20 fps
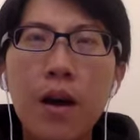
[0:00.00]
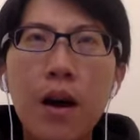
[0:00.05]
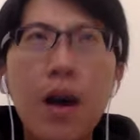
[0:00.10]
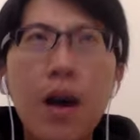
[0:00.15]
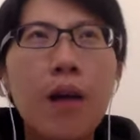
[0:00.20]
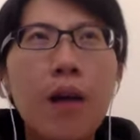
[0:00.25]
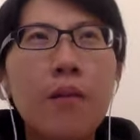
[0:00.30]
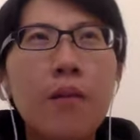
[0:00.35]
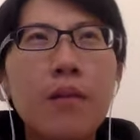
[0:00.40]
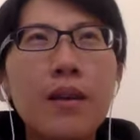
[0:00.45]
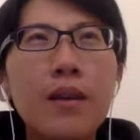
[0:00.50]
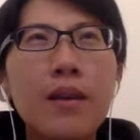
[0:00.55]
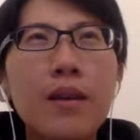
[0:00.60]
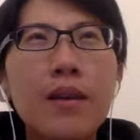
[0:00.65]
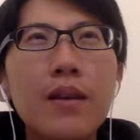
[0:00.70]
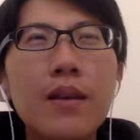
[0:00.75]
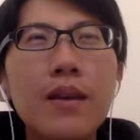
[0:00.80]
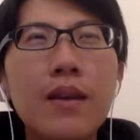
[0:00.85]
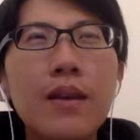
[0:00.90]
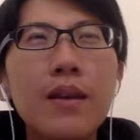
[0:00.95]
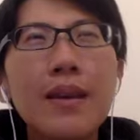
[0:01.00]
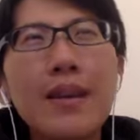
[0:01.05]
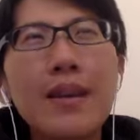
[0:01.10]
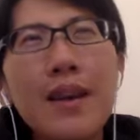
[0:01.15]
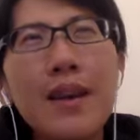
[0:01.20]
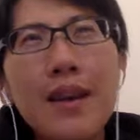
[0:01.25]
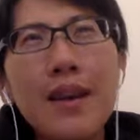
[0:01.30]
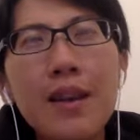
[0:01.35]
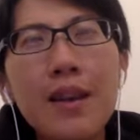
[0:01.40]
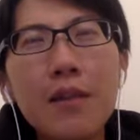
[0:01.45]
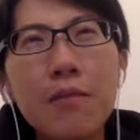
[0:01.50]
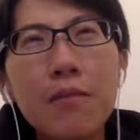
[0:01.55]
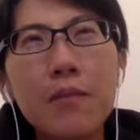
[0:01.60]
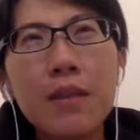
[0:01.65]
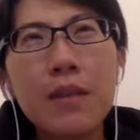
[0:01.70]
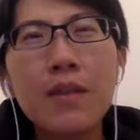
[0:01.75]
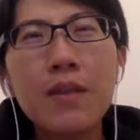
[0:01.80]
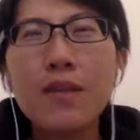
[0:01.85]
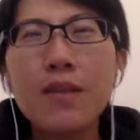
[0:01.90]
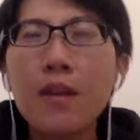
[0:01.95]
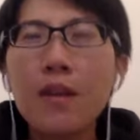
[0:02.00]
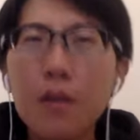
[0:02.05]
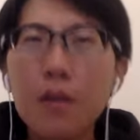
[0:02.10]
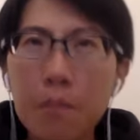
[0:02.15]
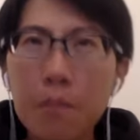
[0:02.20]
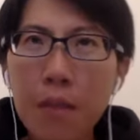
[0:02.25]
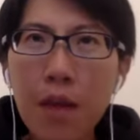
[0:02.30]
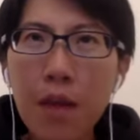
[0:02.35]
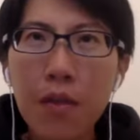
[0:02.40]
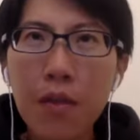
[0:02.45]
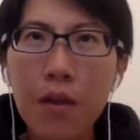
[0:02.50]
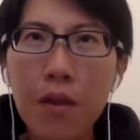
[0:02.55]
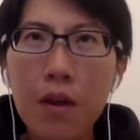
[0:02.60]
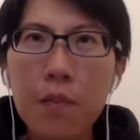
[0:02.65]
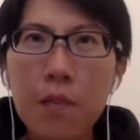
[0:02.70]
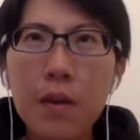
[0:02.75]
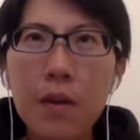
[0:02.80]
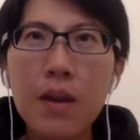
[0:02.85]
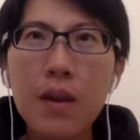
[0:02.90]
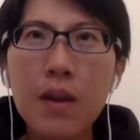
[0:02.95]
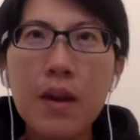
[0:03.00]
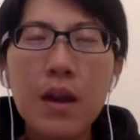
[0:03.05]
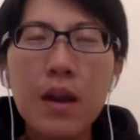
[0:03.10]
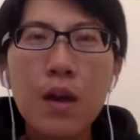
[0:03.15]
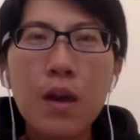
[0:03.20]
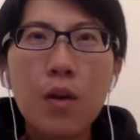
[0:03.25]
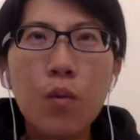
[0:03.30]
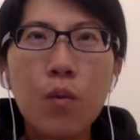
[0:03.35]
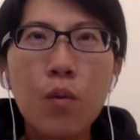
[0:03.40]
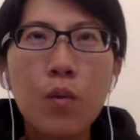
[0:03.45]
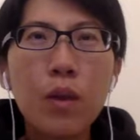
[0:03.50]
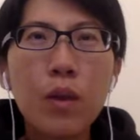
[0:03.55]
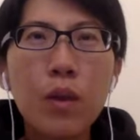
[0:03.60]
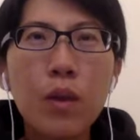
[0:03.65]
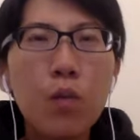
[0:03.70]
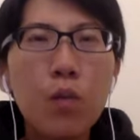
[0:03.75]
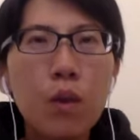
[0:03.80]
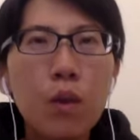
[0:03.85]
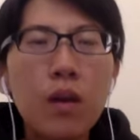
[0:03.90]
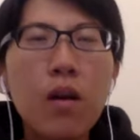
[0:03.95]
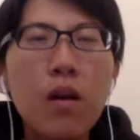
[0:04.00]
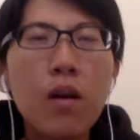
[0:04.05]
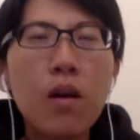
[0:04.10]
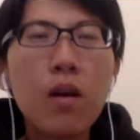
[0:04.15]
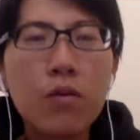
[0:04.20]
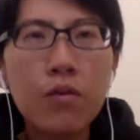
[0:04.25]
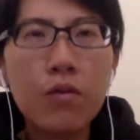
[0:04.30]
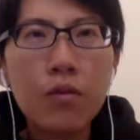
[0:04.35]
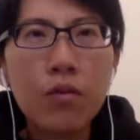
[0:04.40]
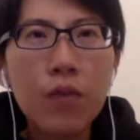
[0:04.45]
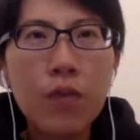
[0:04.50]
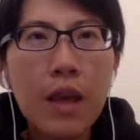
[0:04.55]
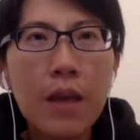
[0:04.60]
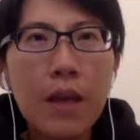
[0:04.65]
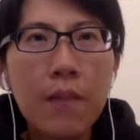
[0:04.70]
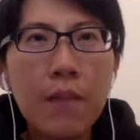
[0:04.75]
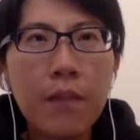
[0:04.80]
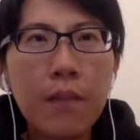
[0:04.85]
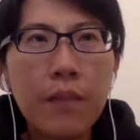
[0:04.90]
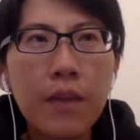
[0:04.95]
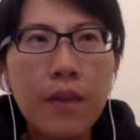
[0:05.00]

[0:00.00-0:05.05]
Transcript: Uh, it kind of it's not a method, but when you work on dream,